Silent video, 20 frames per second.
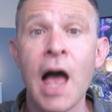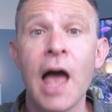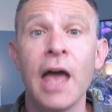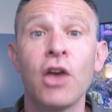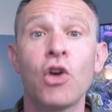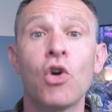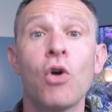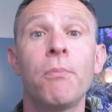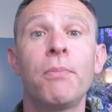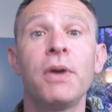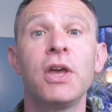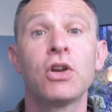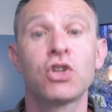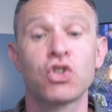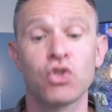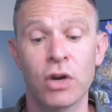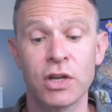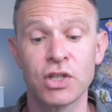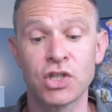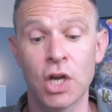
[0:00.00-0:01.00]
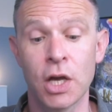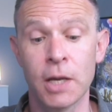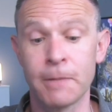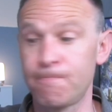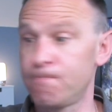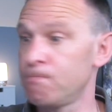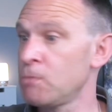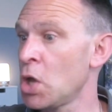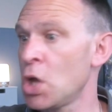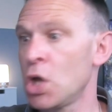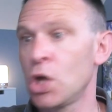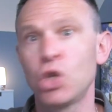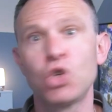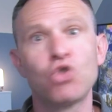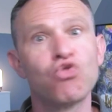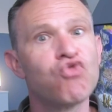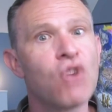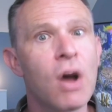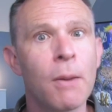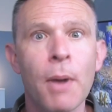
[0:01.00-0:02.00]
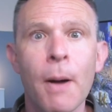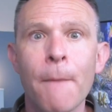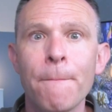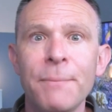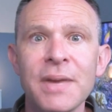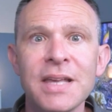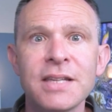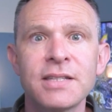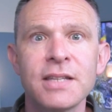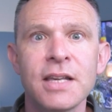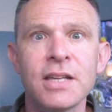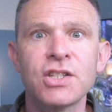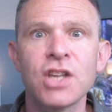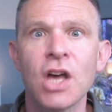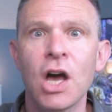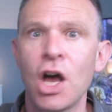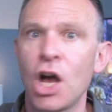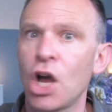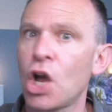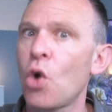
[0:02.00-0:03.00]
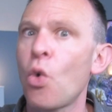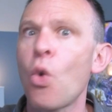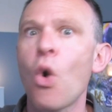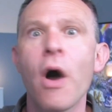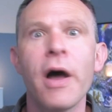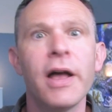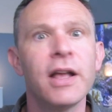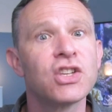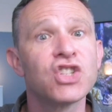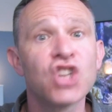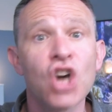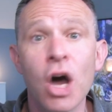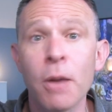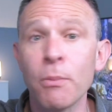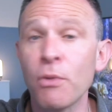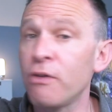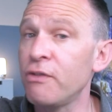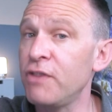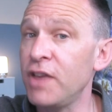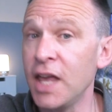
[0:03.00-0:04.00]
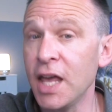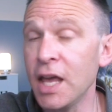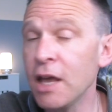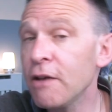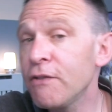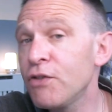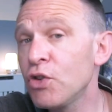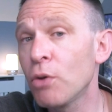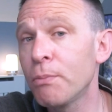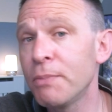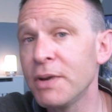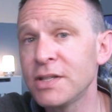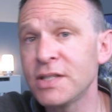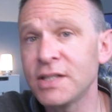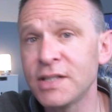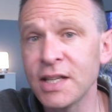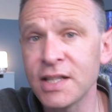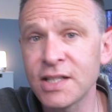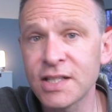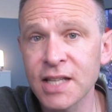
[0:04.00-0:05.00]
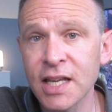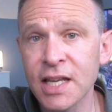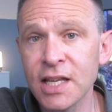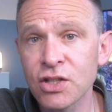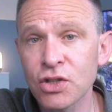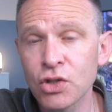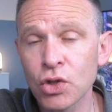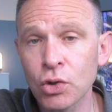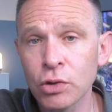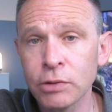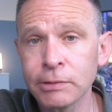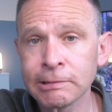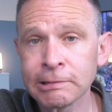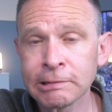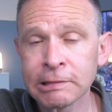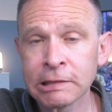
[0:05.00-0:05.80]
It could be you're trying to drum up business at a quiet time of year if your business is seasonal.